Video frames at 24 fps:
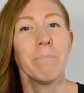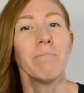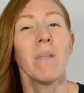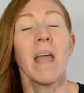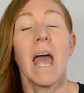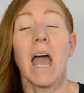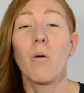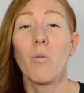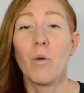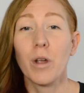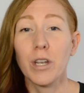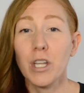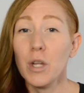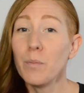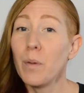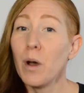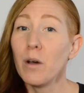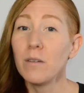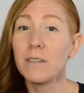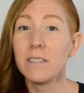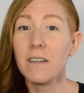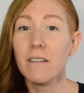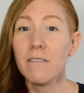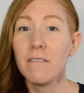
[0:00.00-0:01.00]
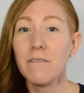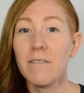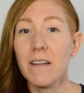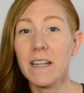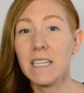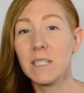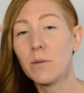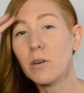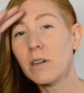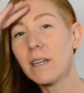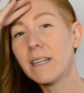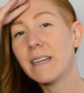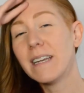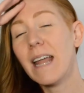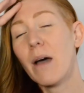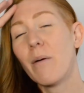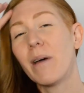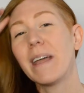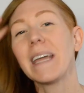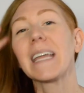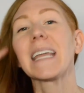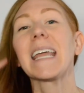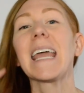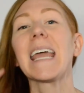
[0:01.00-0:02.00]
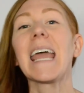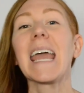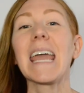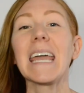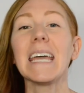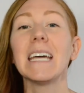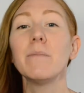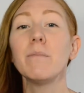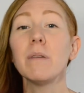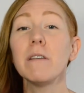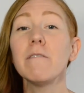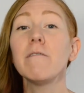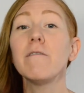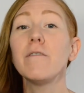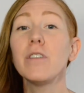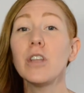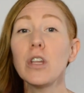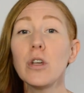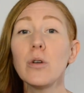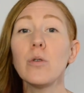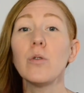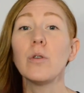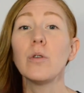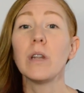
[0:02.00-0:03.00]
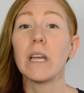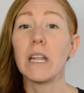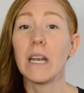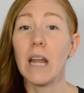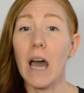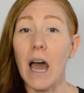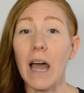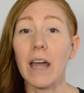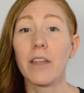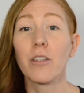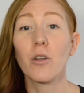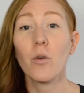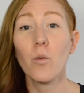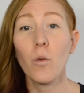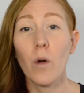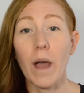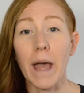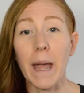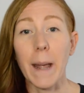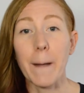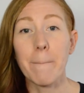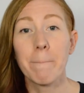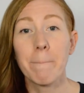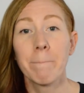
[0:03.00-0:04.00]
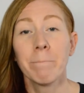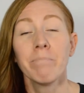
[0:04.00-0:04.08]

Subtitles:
And when you post on Facebook, now it can be viewed in either way.